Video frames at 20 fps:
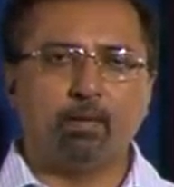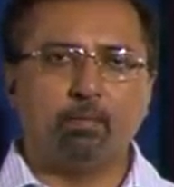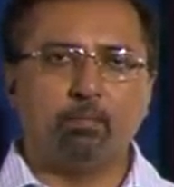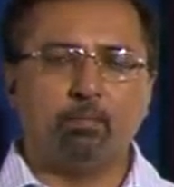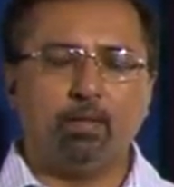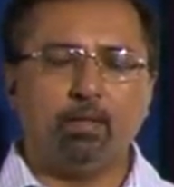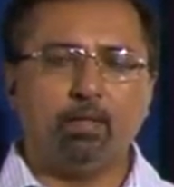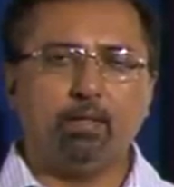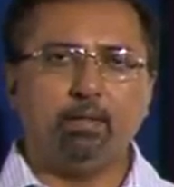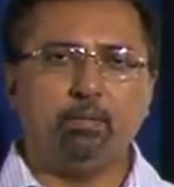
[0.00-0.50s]

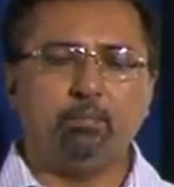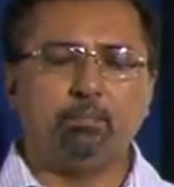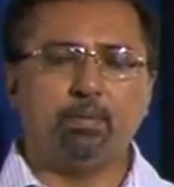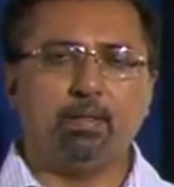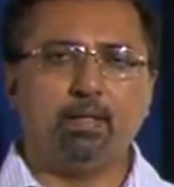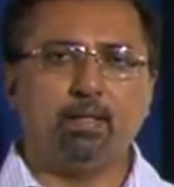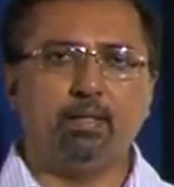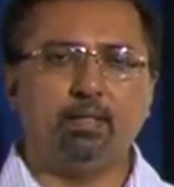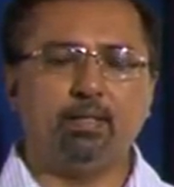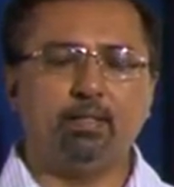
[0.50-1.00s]
Marketing
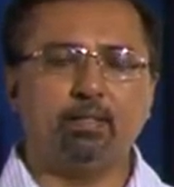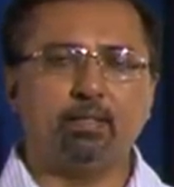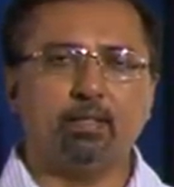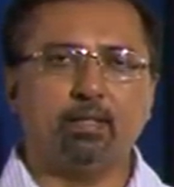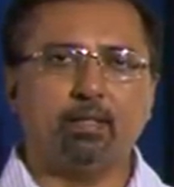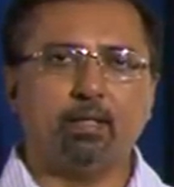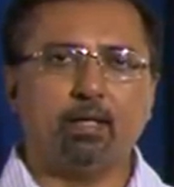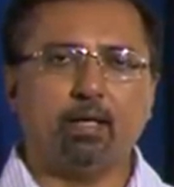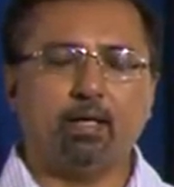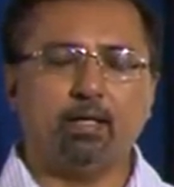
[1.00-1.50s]
planning,
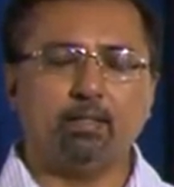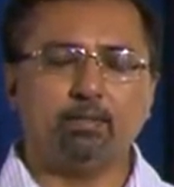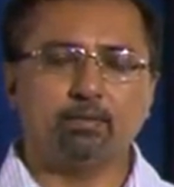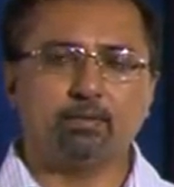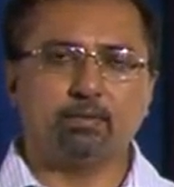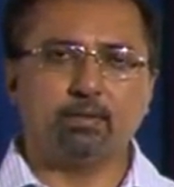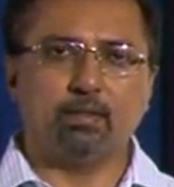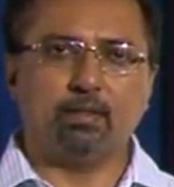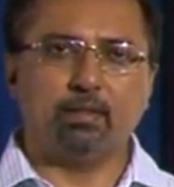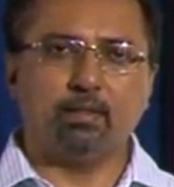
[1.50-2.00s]
as
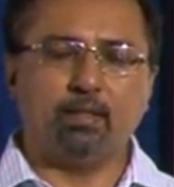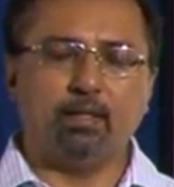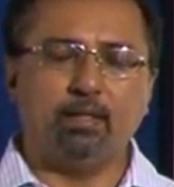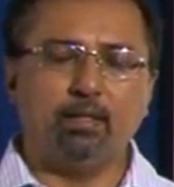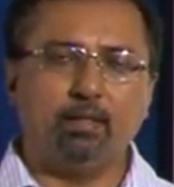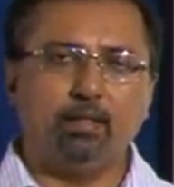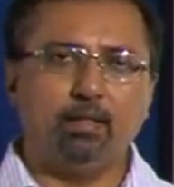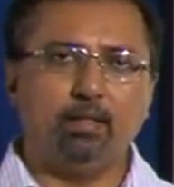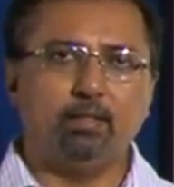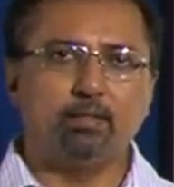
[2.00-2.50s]

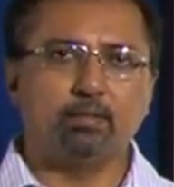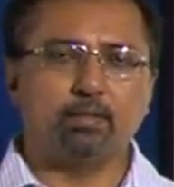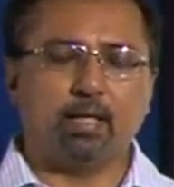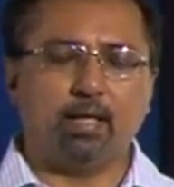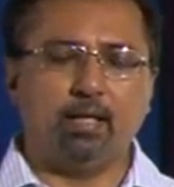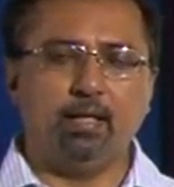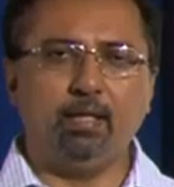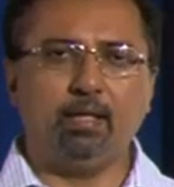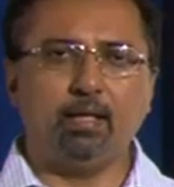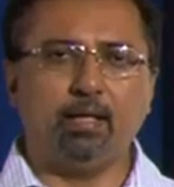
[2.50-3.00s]
indeed is
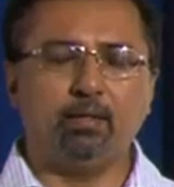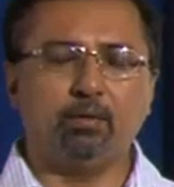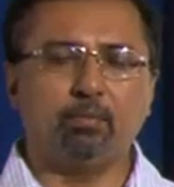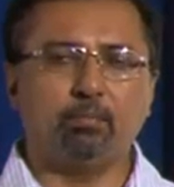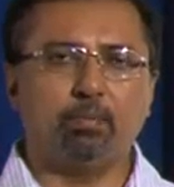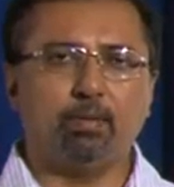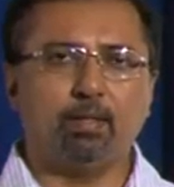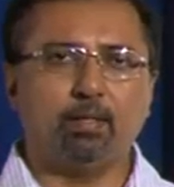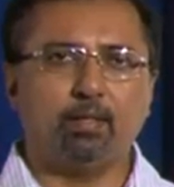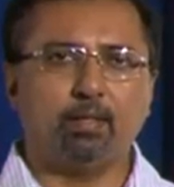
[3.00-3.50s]
any kind of
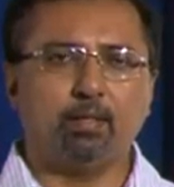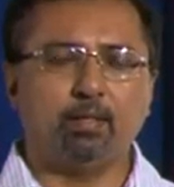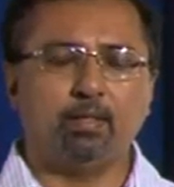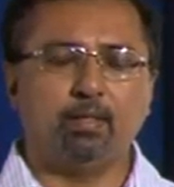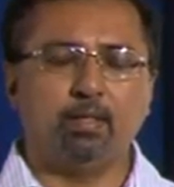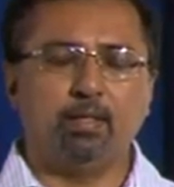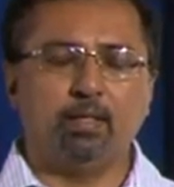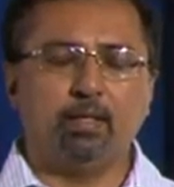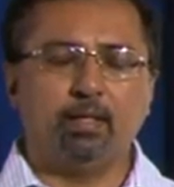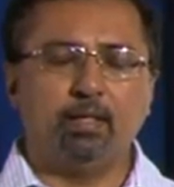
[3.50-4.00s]
planning,
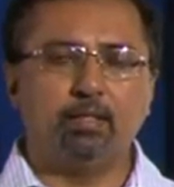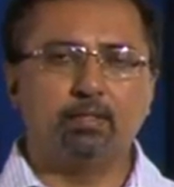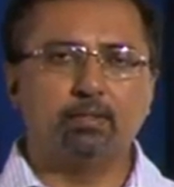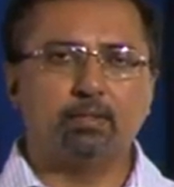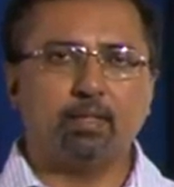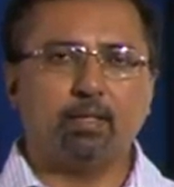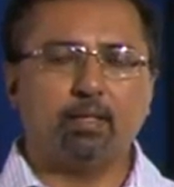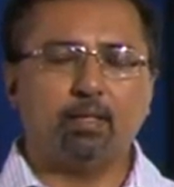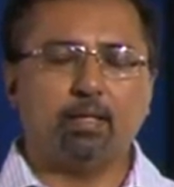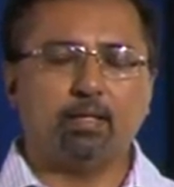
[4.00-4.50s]
is
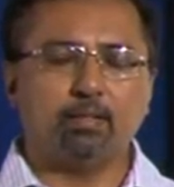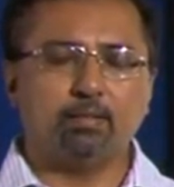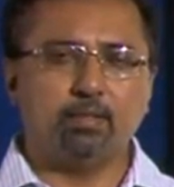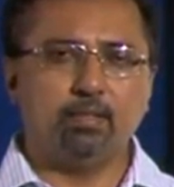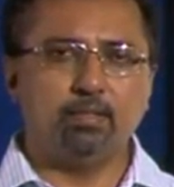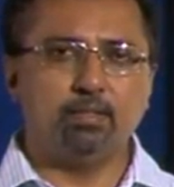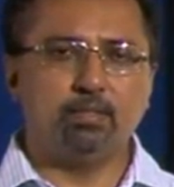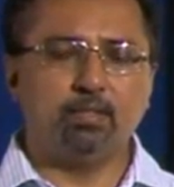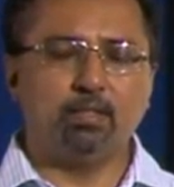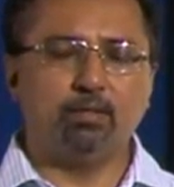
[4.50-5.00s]

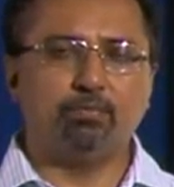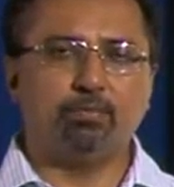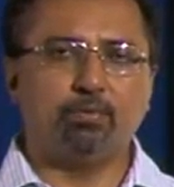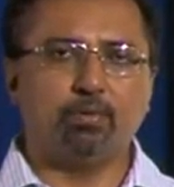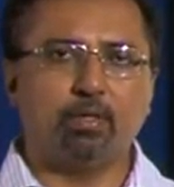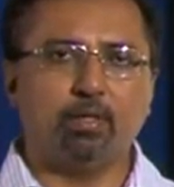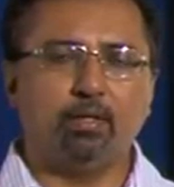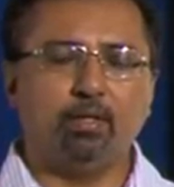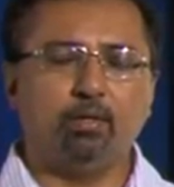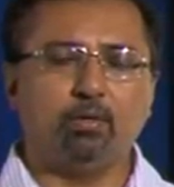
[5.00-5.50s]
essential
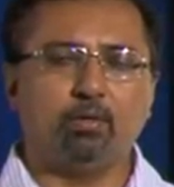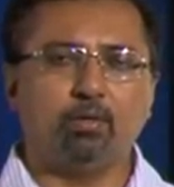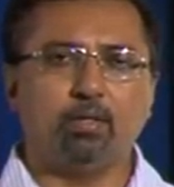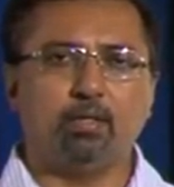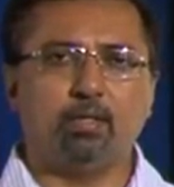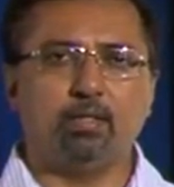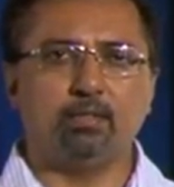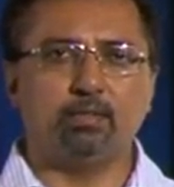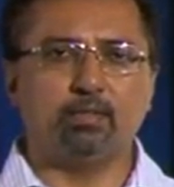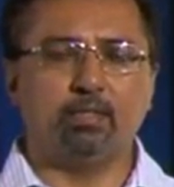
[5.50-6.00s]
for any
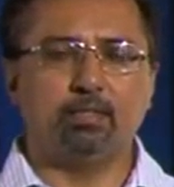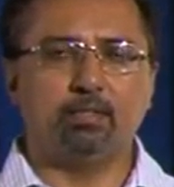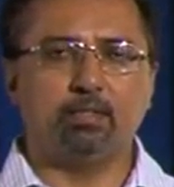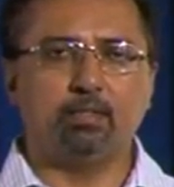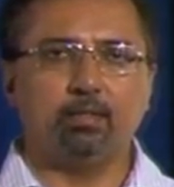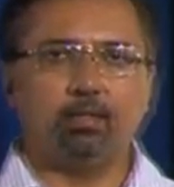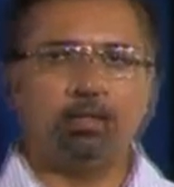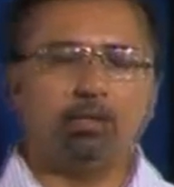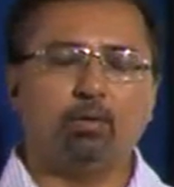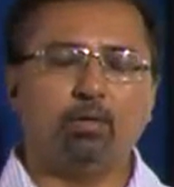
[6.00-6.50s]

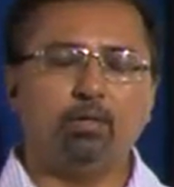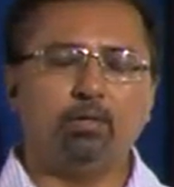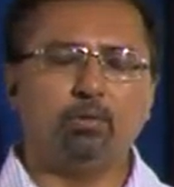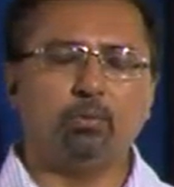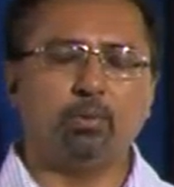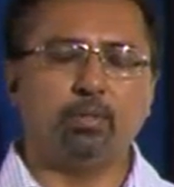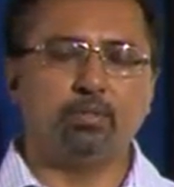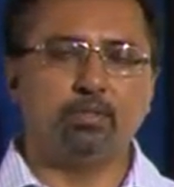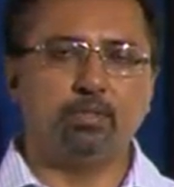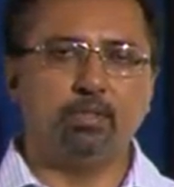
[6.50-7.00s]
organization in order
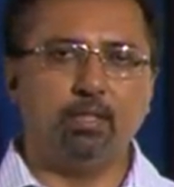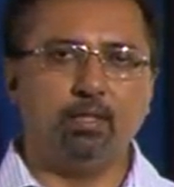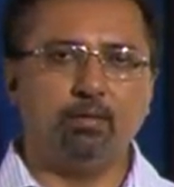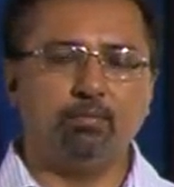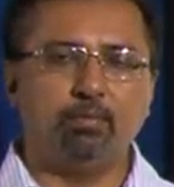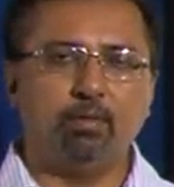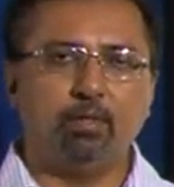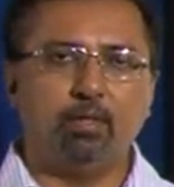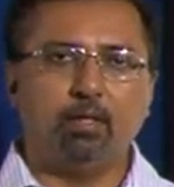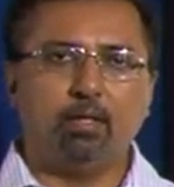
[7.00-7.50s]
to achieve
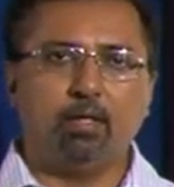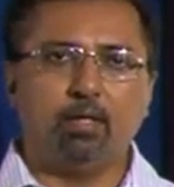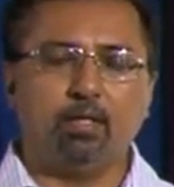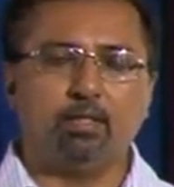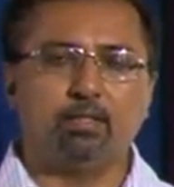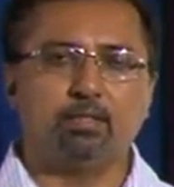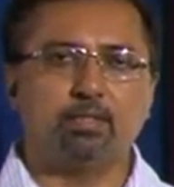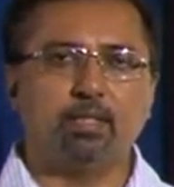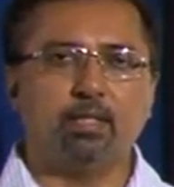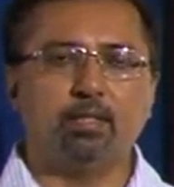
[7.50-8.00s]

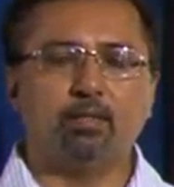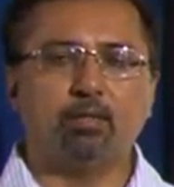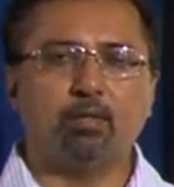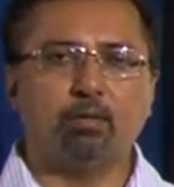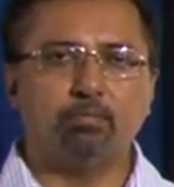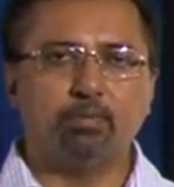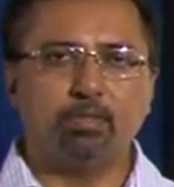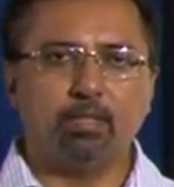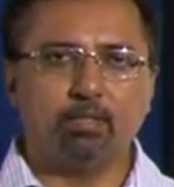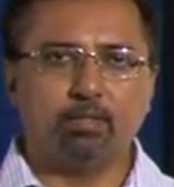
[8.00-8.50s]
its stated
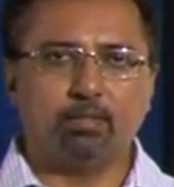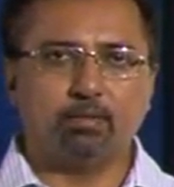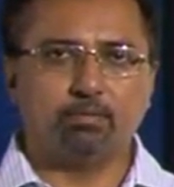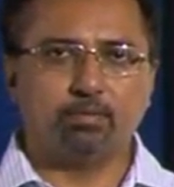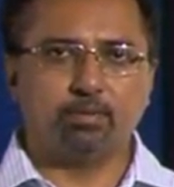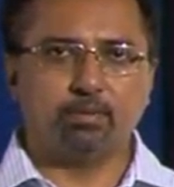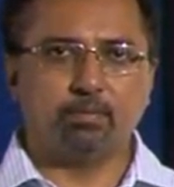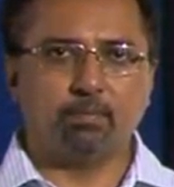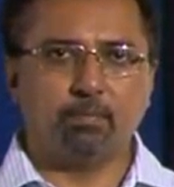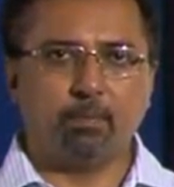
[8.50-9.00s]
objectives.
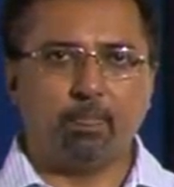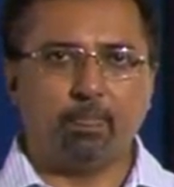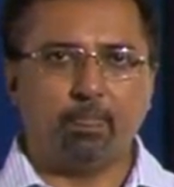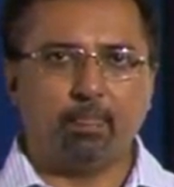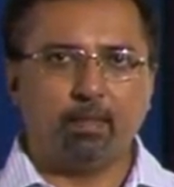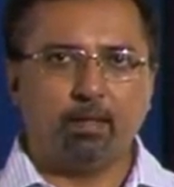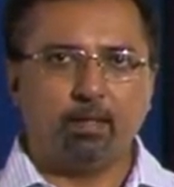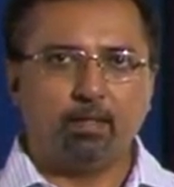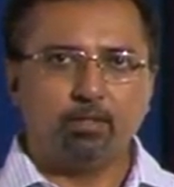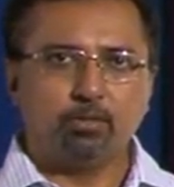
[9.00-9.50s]

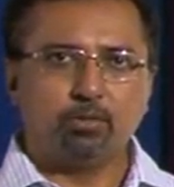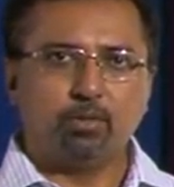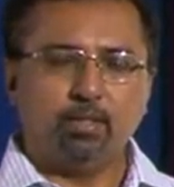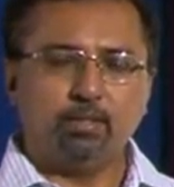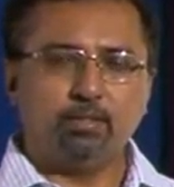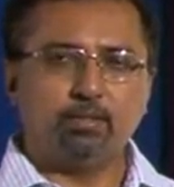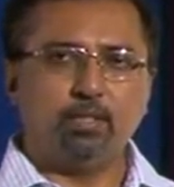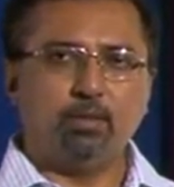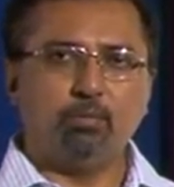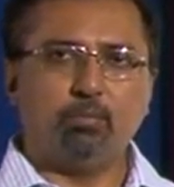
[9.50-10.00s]
So
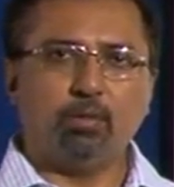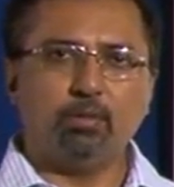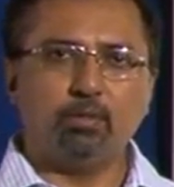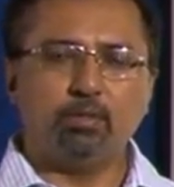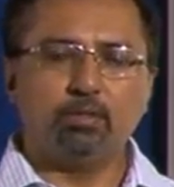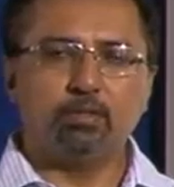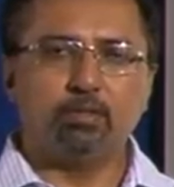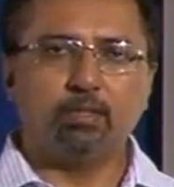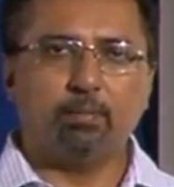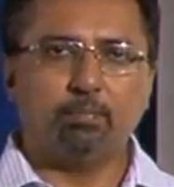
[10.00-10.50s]
let's see what
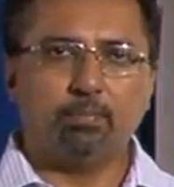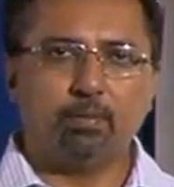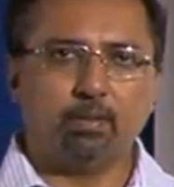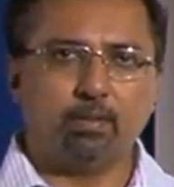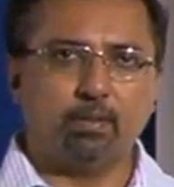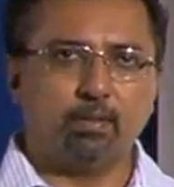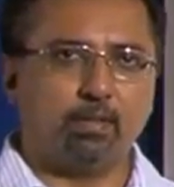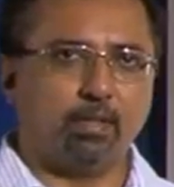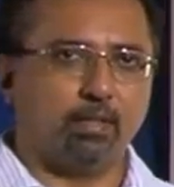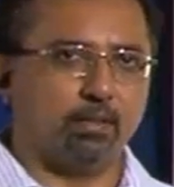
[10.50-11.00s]
this chapter
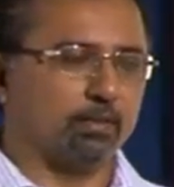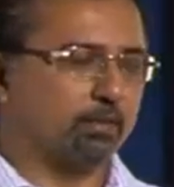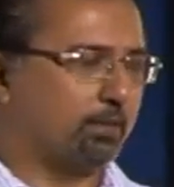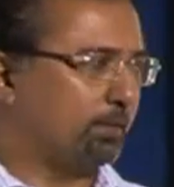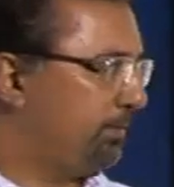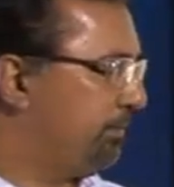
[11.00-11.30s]
contains.